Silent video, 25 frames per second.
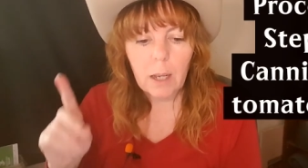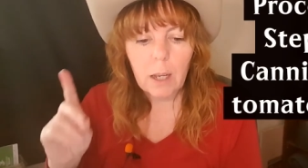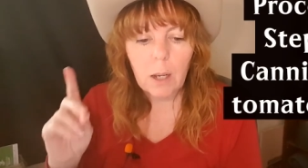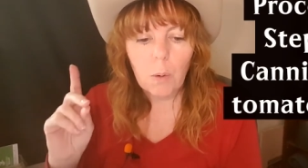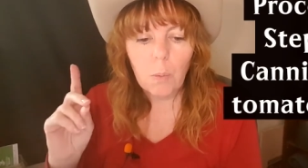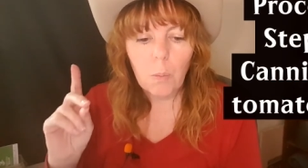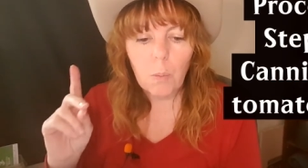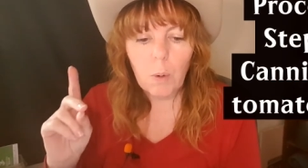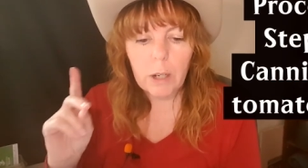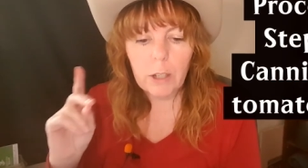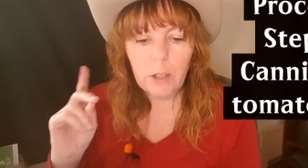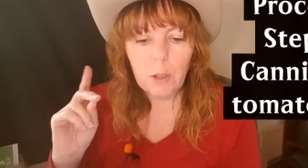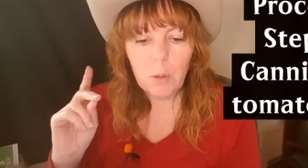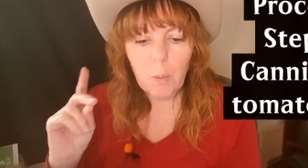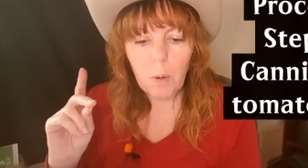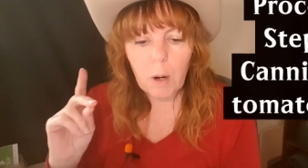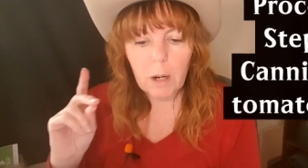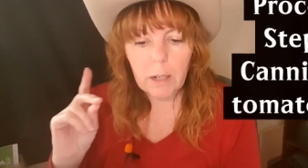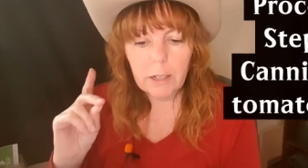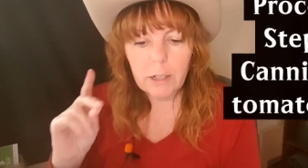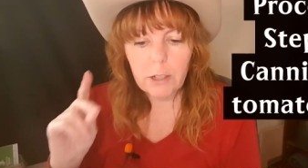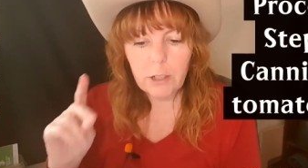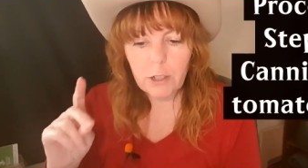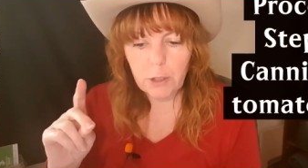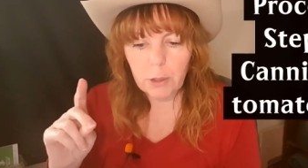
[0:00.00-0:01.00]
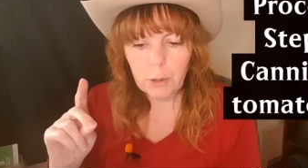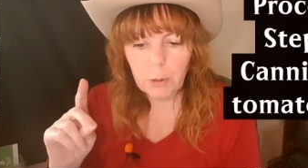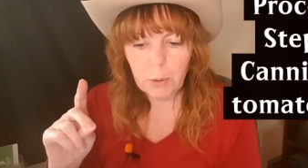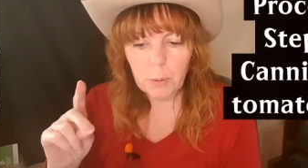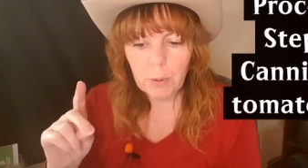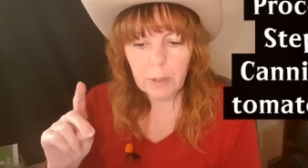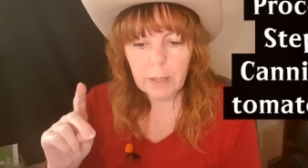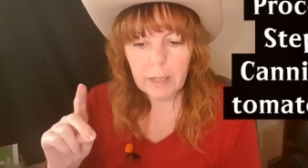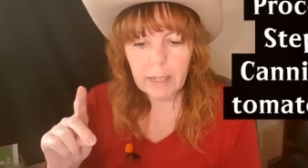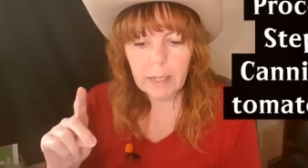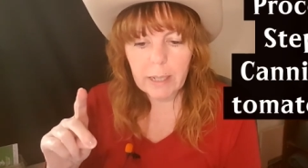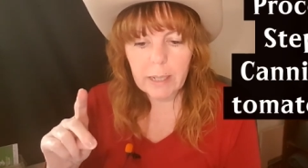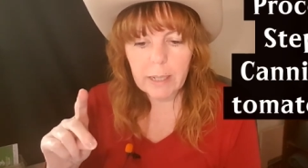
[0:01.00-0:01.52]
What you want to
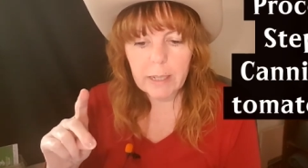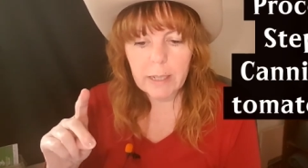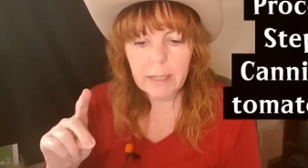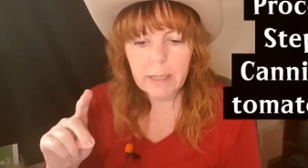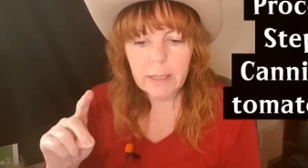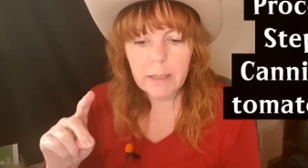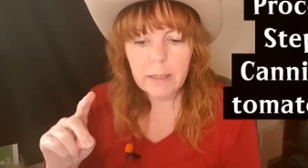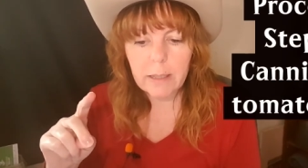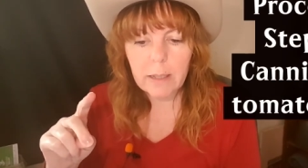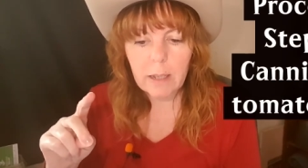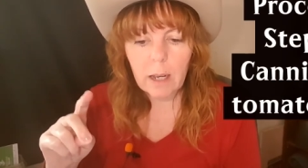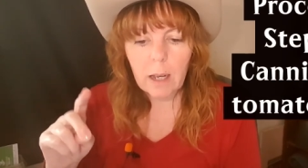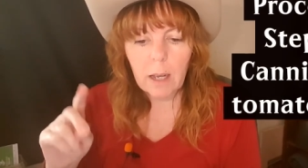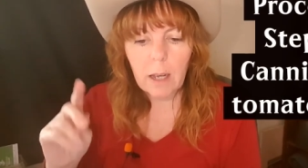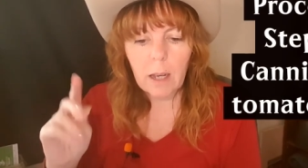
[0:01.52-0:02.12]
do is